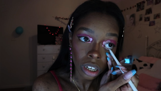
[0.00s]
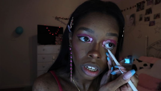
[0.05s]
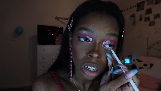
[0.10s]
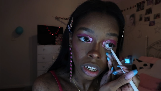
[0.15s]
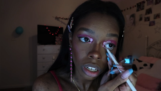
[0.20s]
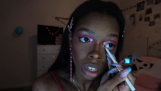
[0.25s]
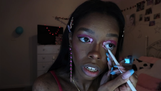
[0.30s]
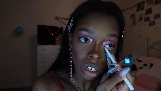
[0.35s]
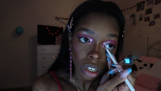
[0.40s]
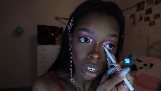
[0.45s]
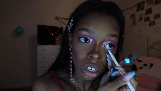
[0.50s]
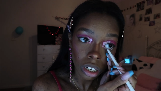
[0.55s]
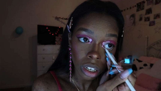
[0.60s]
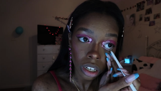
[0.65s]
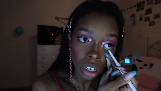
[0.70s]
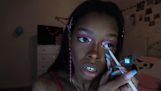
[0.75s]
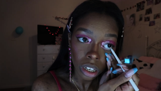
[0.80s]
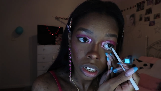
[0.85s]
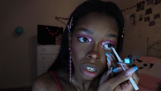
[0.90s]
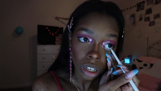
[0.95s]

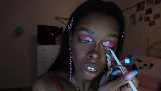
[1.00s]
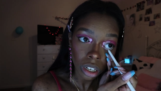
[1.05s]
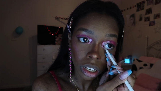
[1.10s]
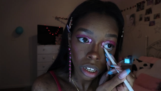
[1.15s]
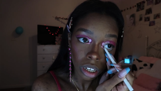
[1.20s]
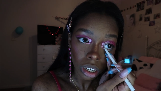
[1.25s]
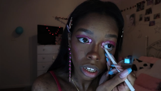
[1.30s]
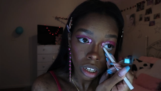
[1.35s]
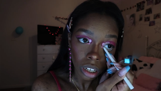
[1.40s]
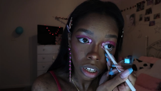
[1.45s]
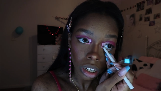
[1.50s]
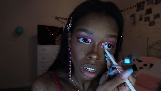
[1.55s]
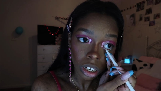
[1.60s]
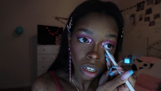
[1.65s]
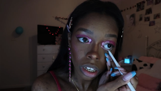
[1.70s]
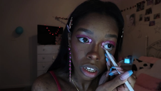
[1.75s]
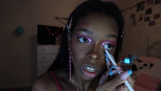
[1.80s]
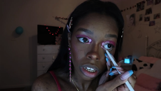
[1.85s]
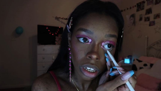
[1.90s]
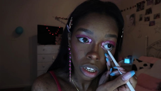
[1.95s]

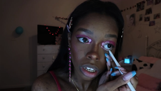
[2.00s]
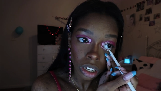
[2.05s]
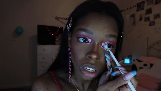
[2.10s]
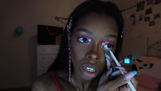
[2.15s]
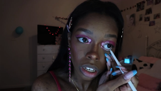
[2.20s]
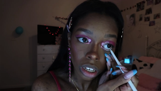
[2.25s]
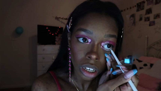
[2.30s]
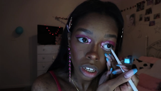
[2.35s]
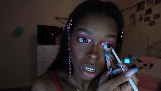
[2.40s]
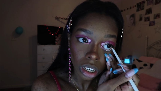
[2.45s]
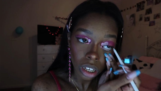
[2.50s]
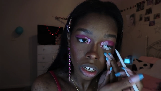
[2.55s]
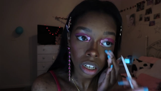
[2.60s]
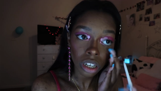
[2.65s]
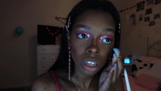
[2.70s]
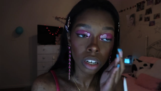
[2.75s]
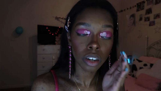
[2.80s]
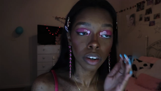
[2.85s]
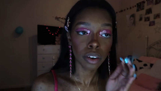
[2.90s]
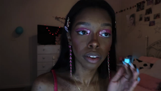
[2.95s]

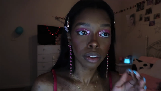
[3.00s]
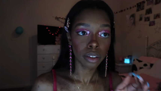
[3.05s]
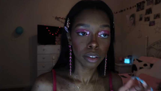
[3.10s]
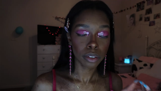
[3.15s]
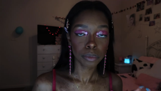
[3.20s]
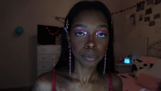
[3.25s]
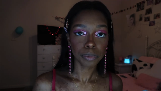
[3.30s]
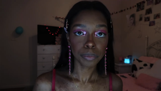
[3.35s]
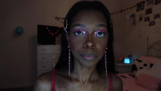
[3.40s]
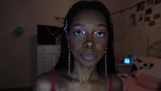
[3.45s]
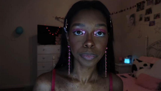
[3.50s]
Nothing is said.